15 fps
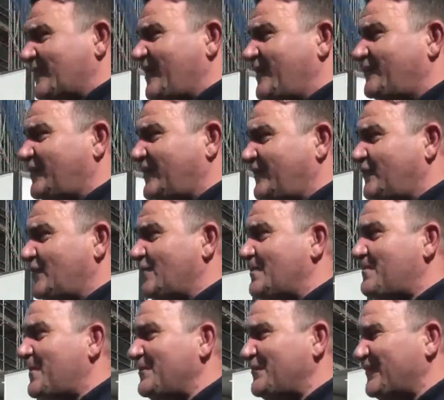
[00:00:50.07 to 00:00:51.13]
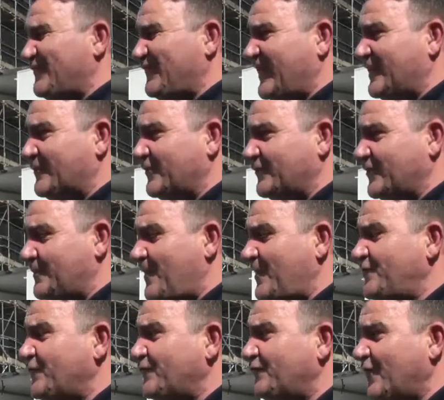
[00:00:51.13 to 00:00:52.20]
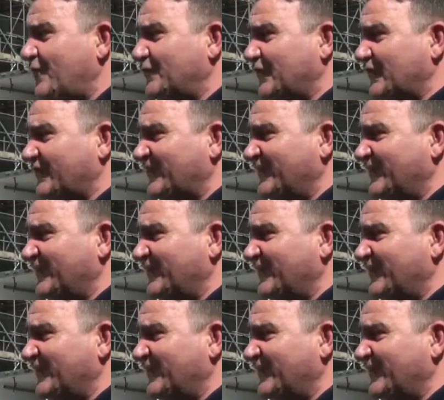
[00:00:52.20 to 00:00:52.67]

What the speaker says: like to give you a bunch of flowers, a bunch of roses.